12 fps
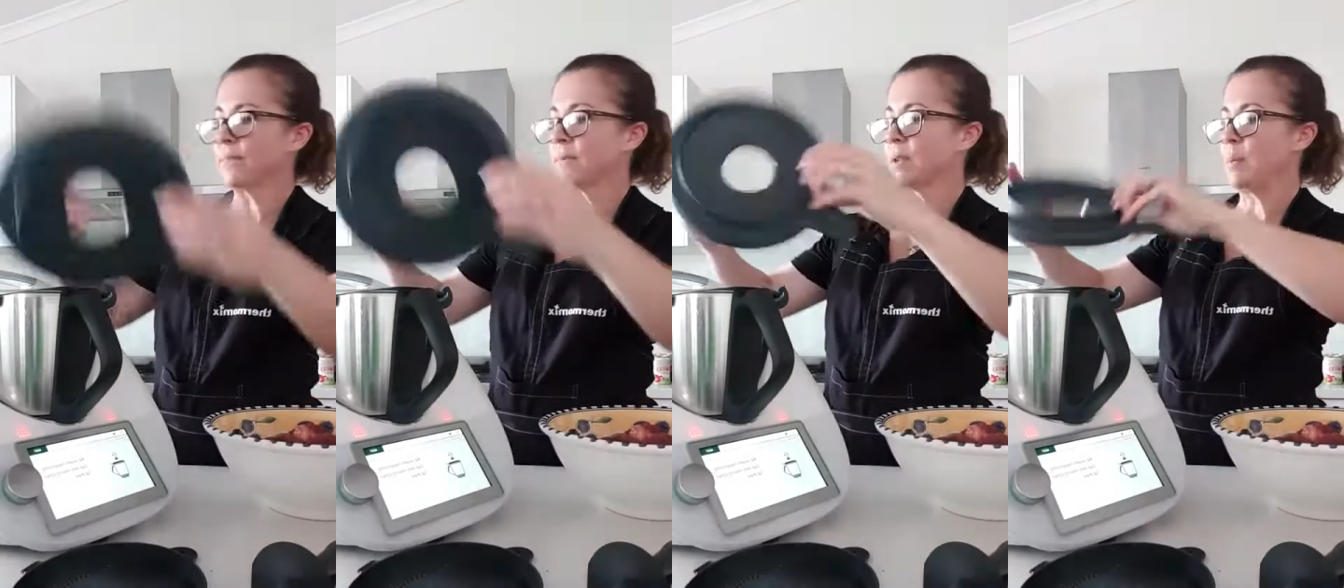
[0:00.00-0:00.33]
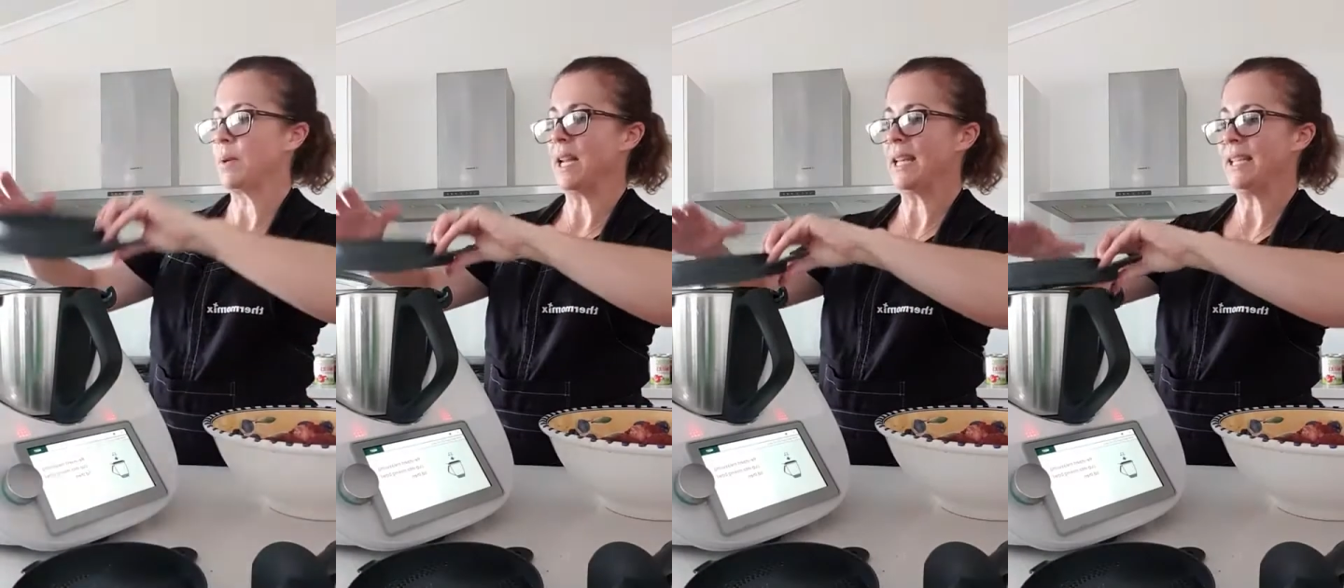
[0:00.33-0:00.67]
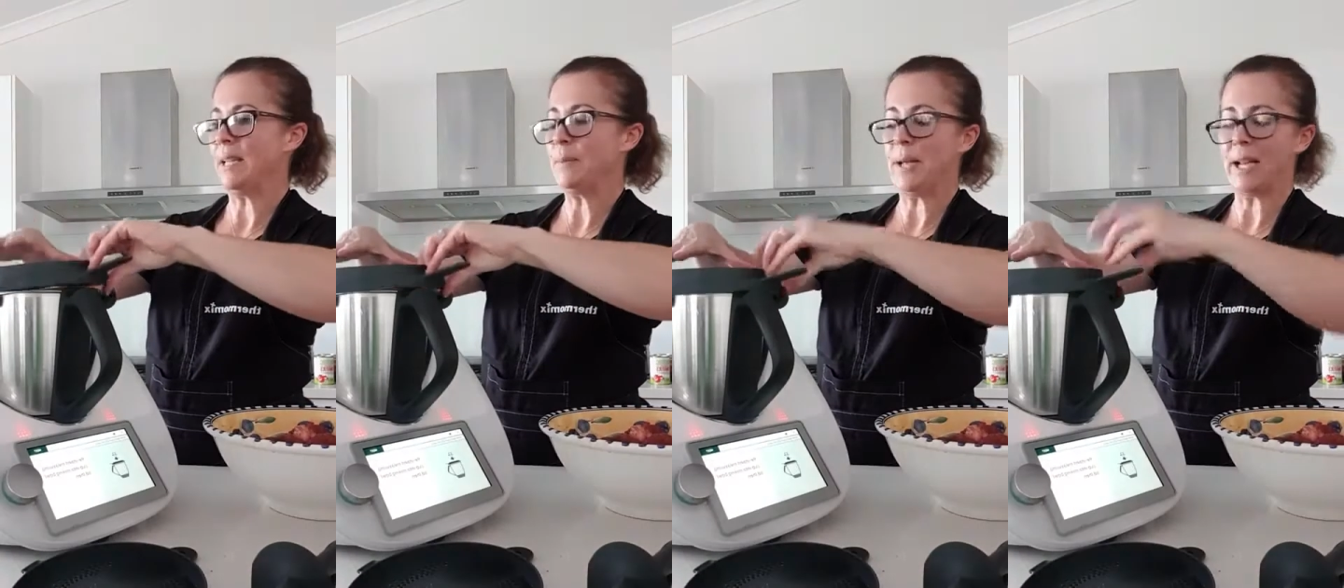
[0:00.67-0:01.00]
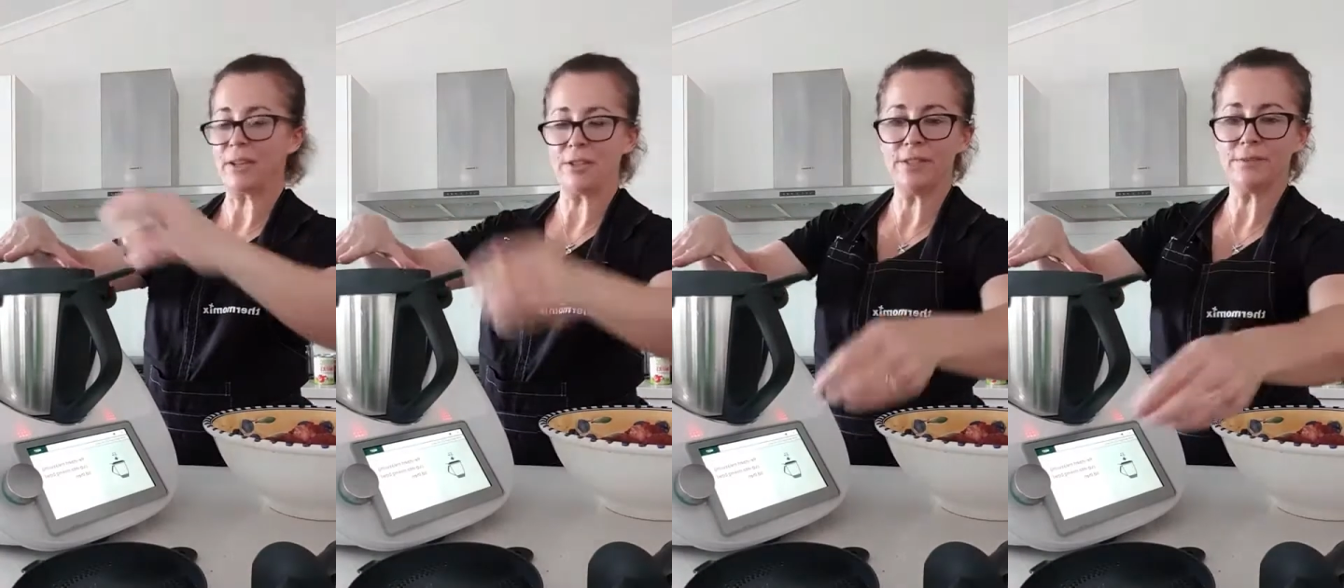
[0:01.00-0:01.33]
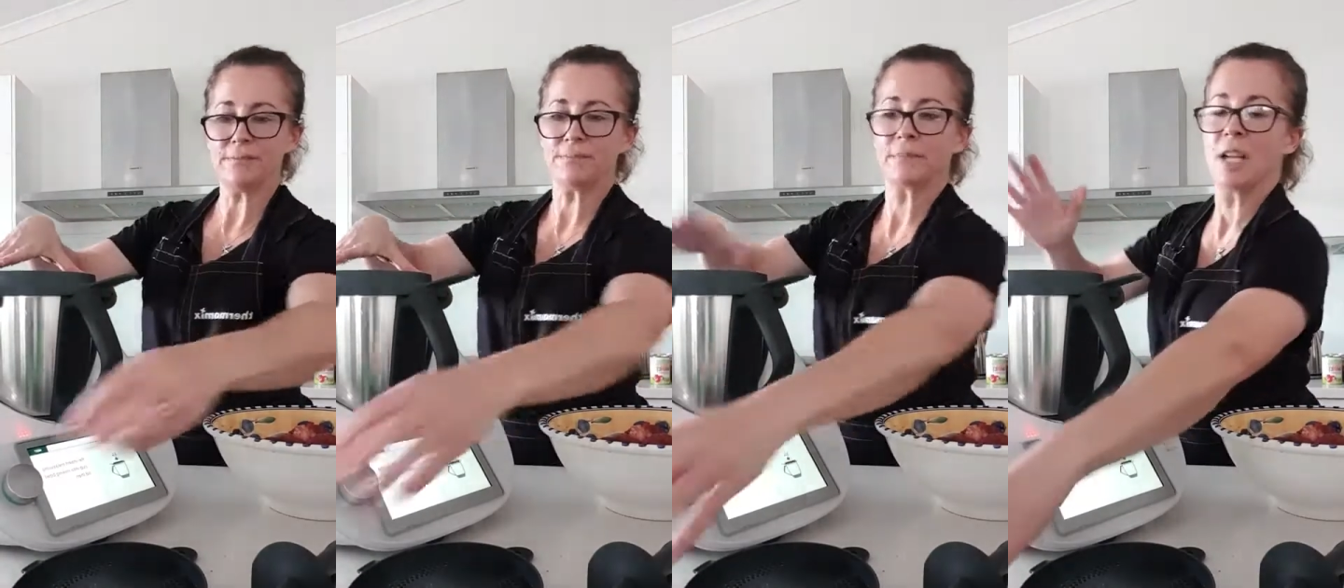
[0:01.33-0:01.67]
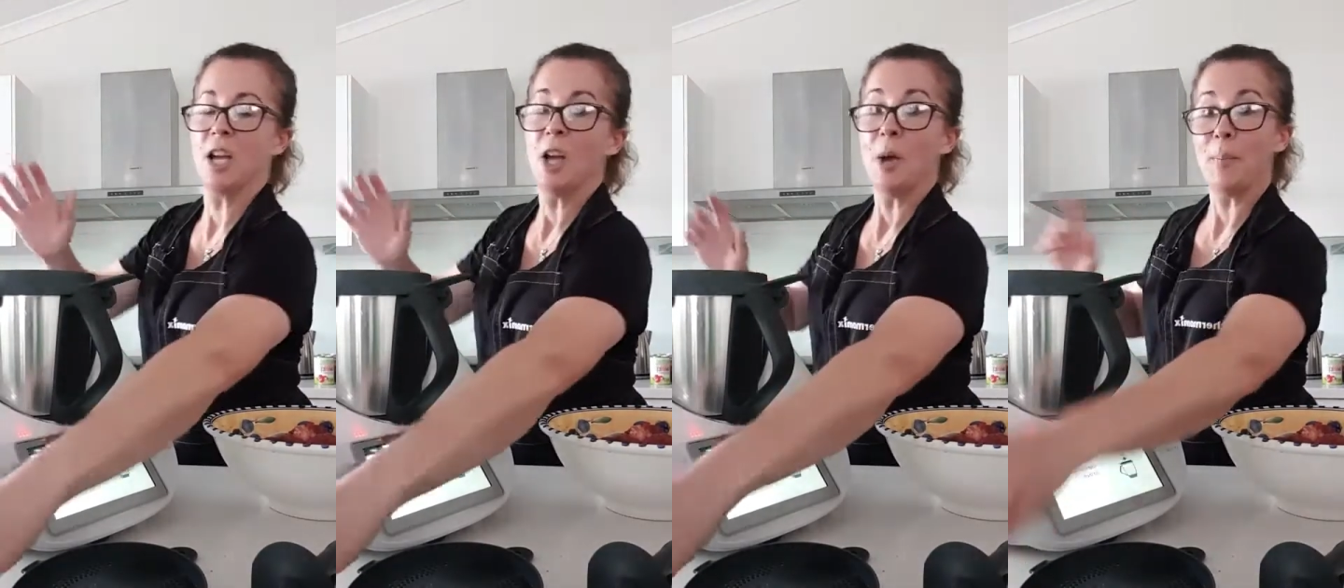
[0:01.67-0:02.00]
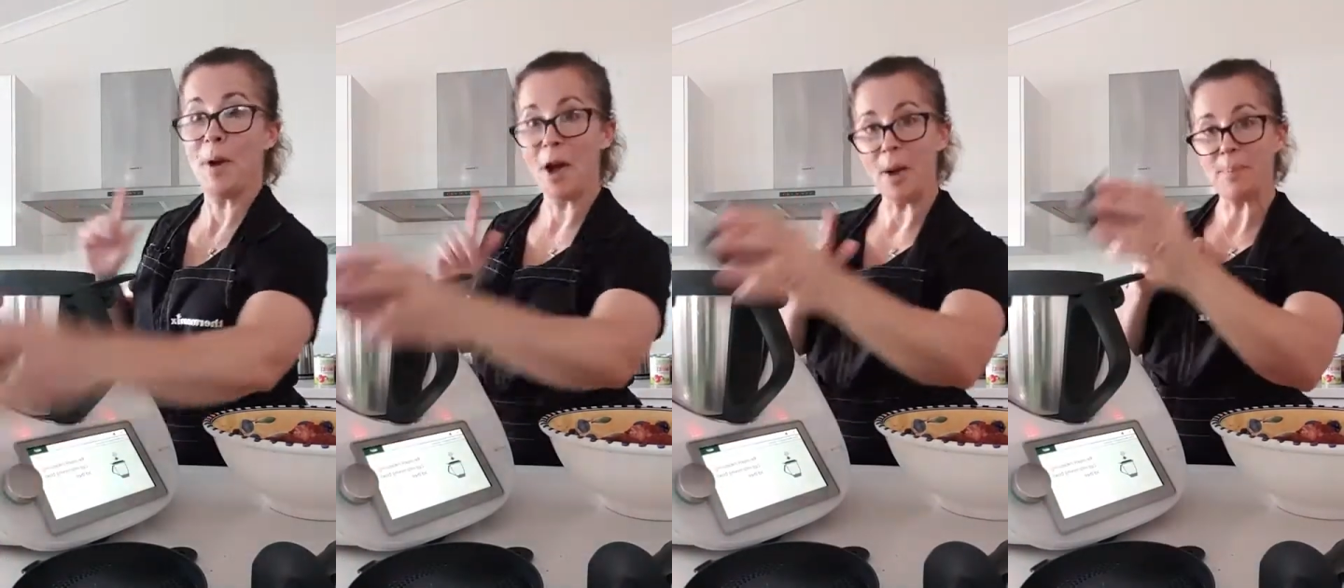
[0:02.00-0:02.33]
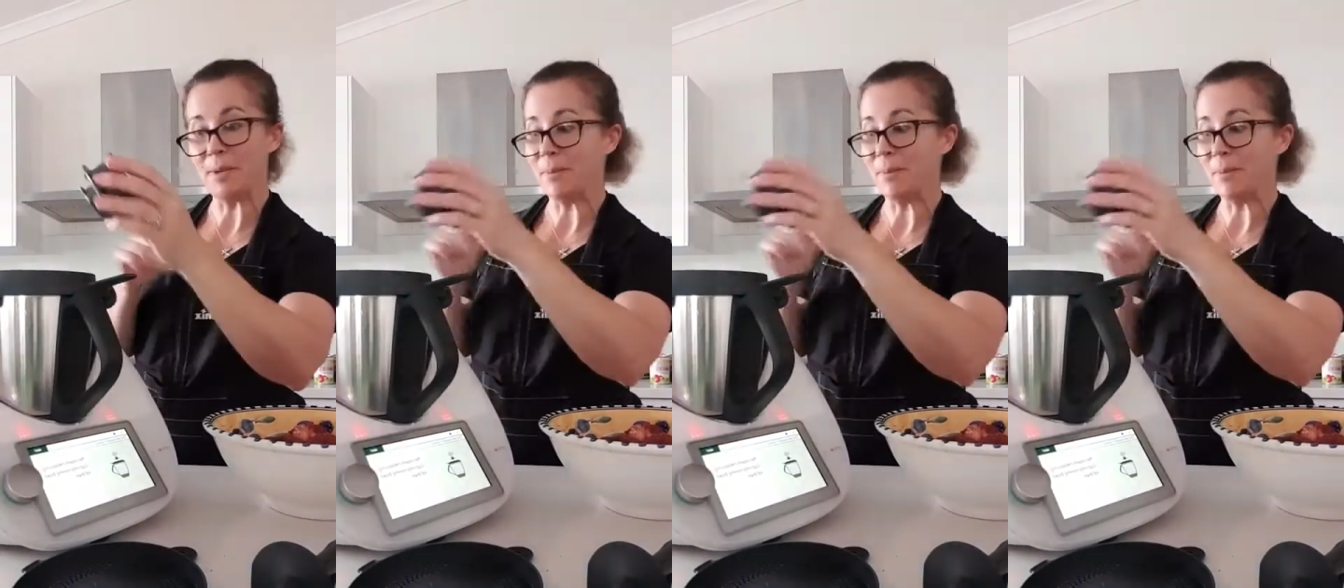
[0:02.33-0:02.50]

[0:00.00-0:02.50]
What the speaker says: we put our lid back on, pop